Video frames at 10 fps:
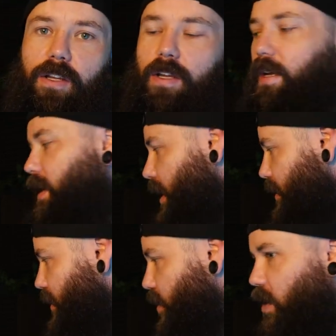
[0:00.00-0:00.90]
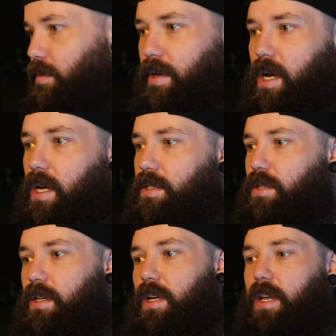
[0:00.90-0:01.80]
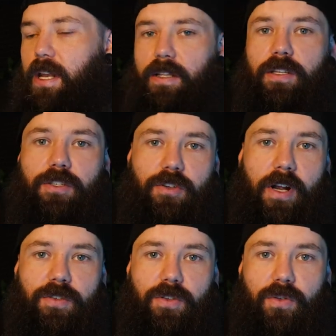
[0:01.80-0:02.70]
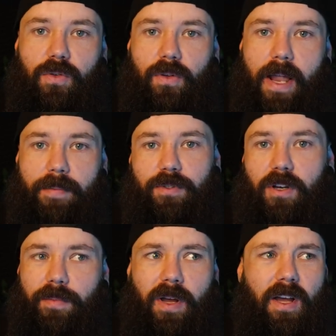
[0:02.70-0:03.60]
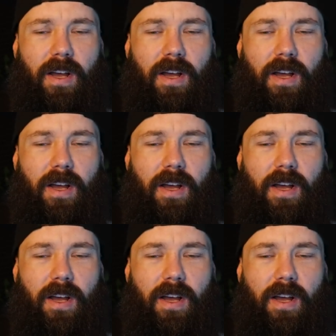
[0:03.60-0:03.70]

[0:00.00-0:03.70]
you can connect the Chromecast, you can connect it straight to your laptop.